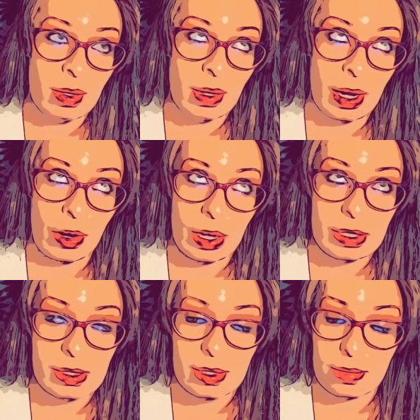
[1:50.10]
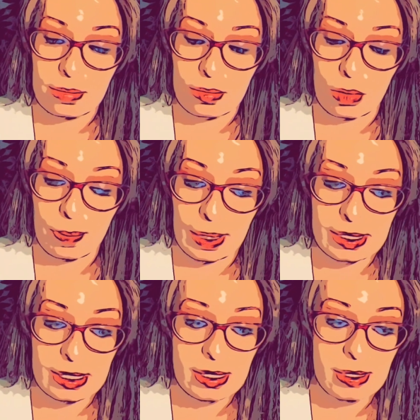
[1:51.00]
Aries or
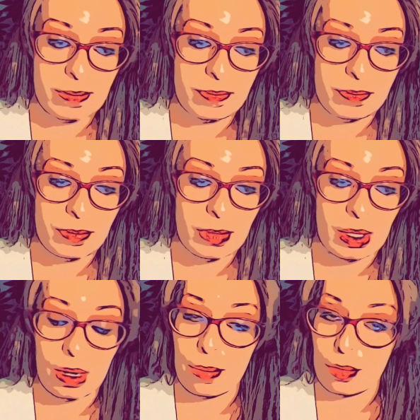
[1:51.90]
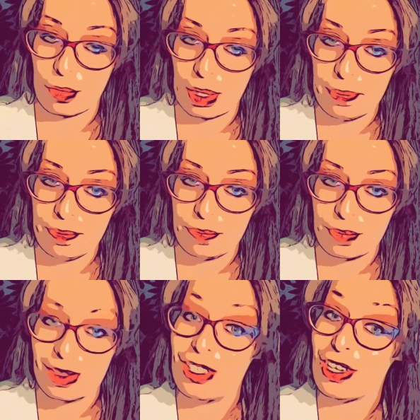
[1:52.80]
Pisces. The number 3,
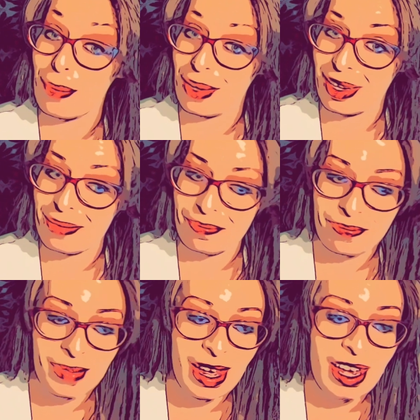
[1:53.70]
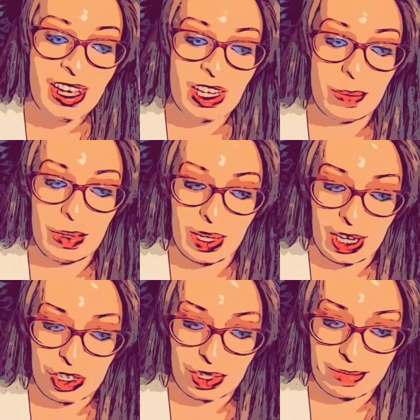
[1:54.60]
Gemini,
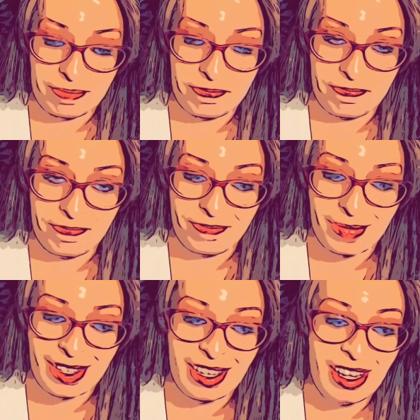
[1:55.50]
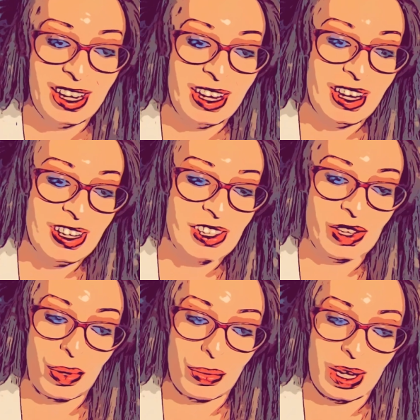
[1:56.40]
communication.
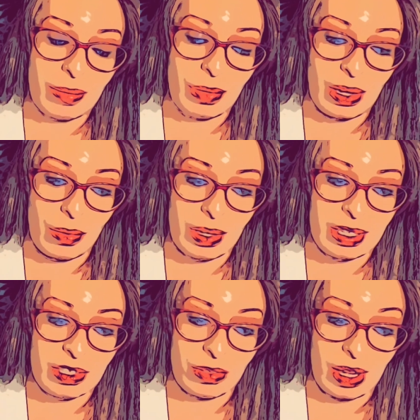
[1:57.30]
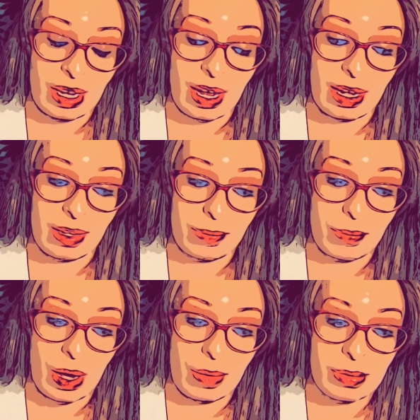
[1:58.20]
So then we go into,
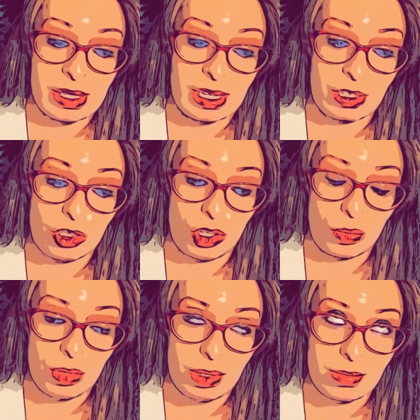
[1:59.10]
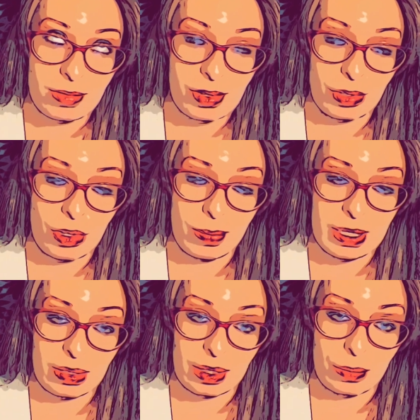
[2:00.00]
I was seeing June, so you could be
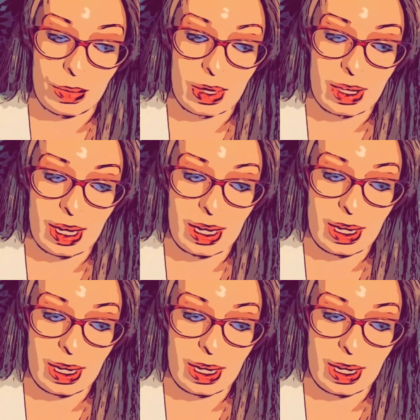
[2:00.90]
dealing with a